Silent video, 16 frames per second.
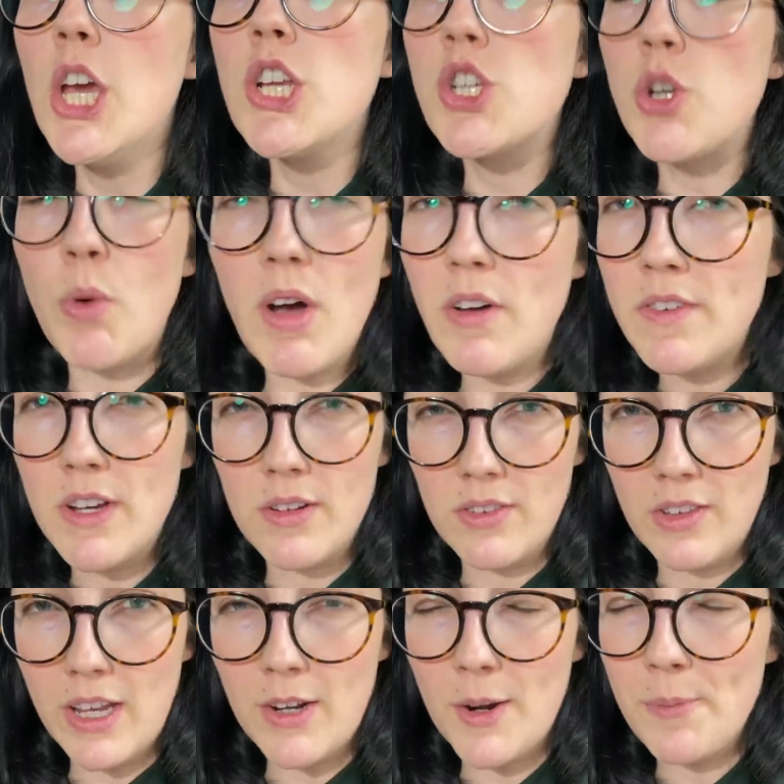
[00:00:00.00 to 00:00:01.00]
12 years
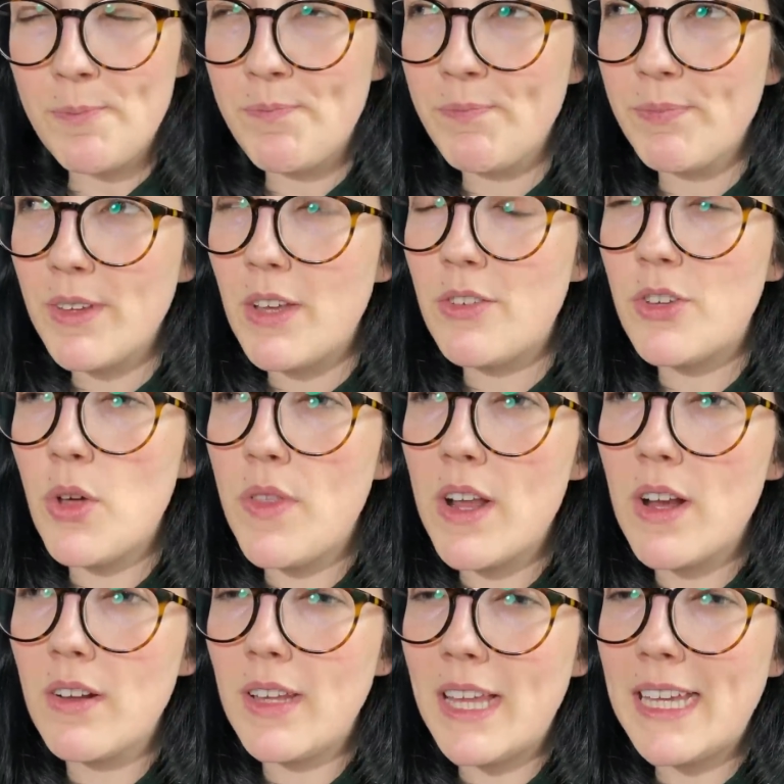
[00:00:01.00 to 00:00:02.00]
later. So
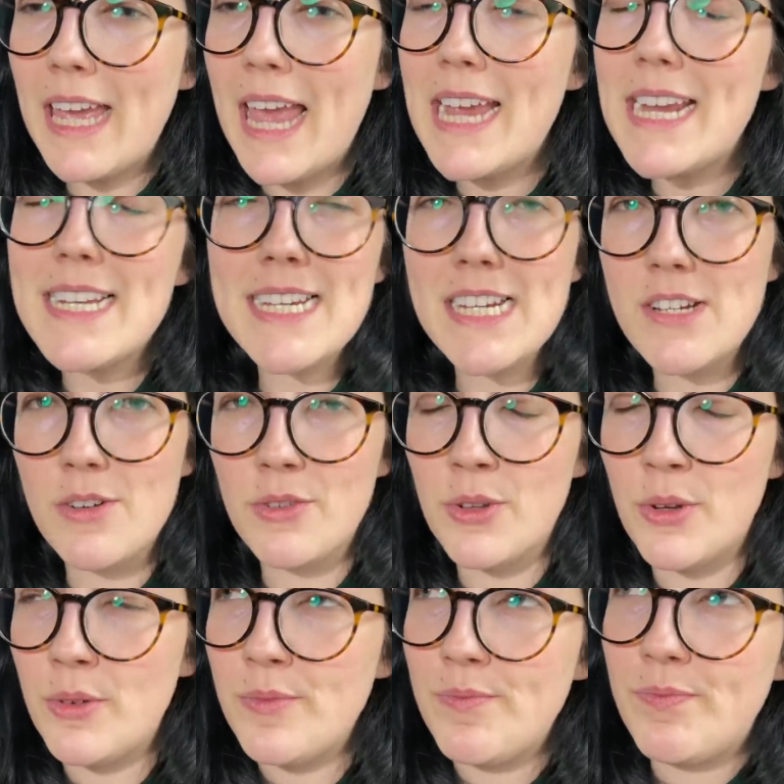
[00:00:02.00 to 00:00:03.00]
they're like 18 years
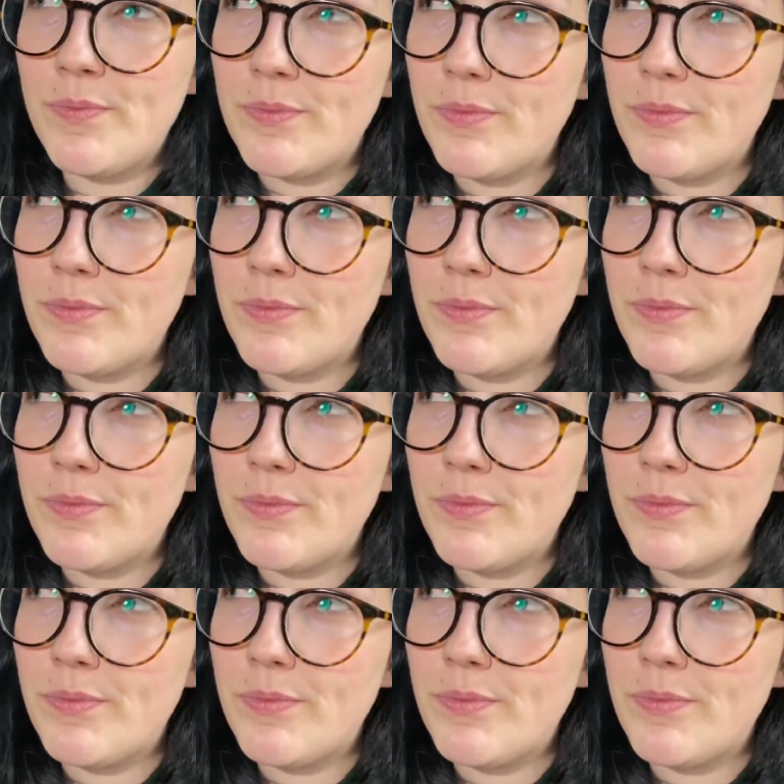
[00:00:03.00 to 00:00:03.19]
old.